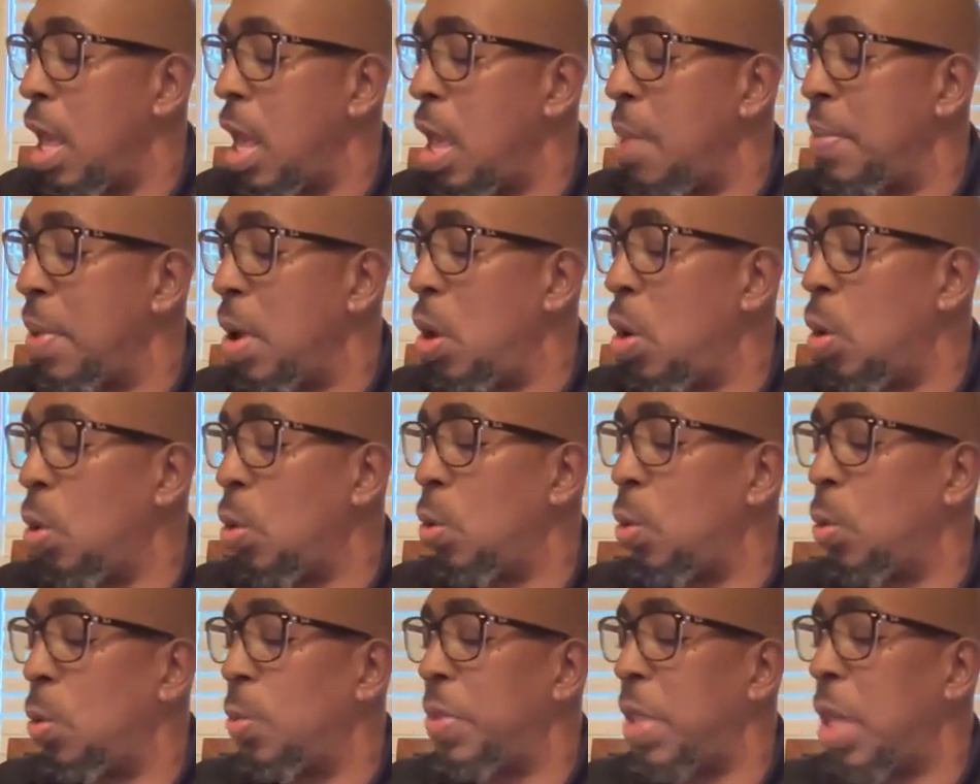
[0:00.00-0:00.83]
And
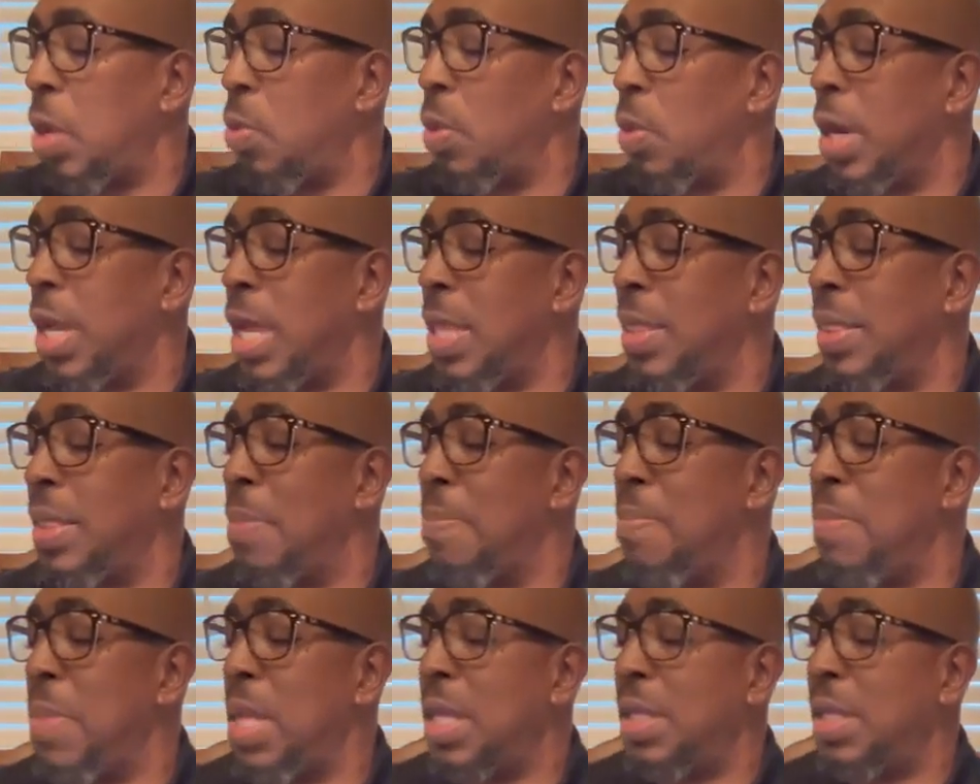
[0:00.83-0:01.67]
behold, they were in
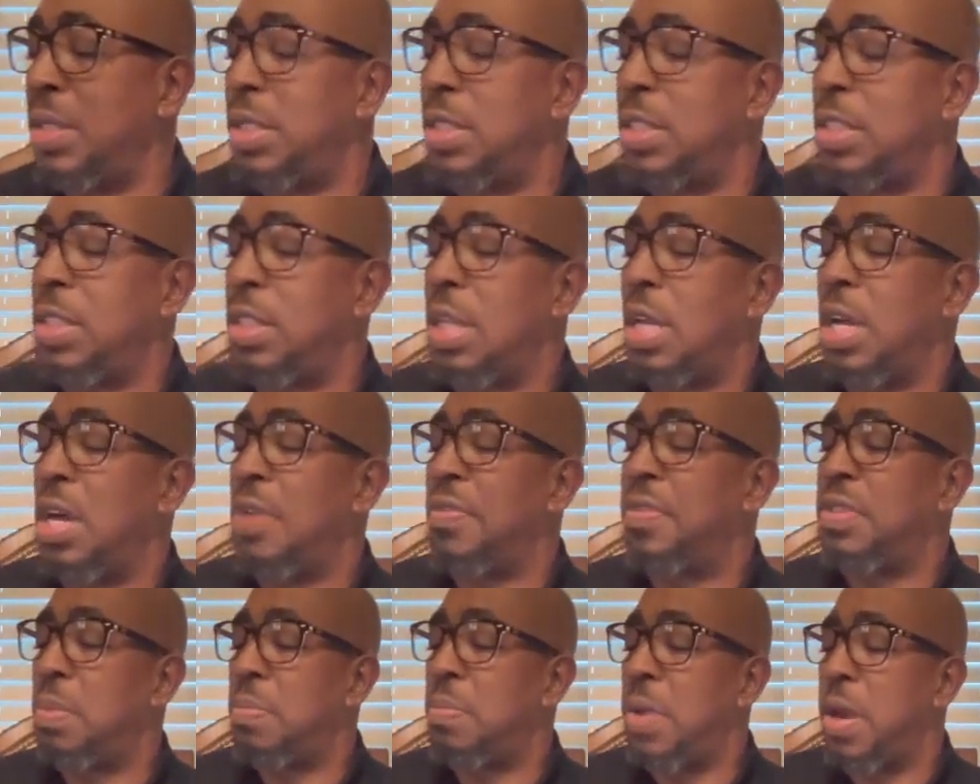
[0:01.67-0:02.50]
the midst
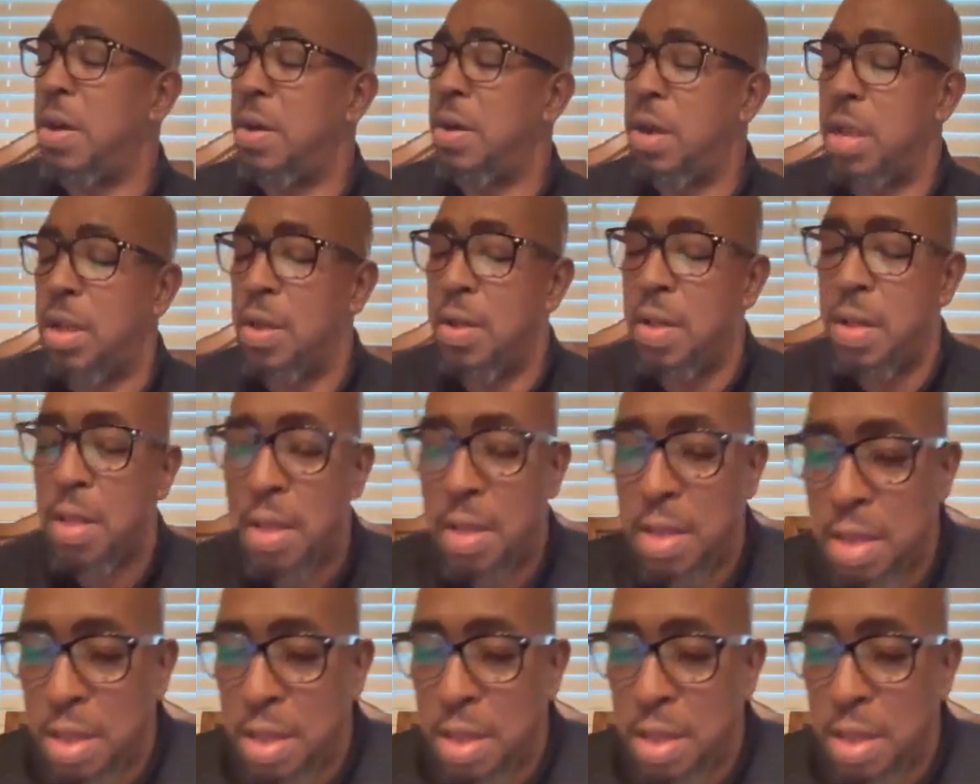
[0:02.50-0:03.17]
of Samaria.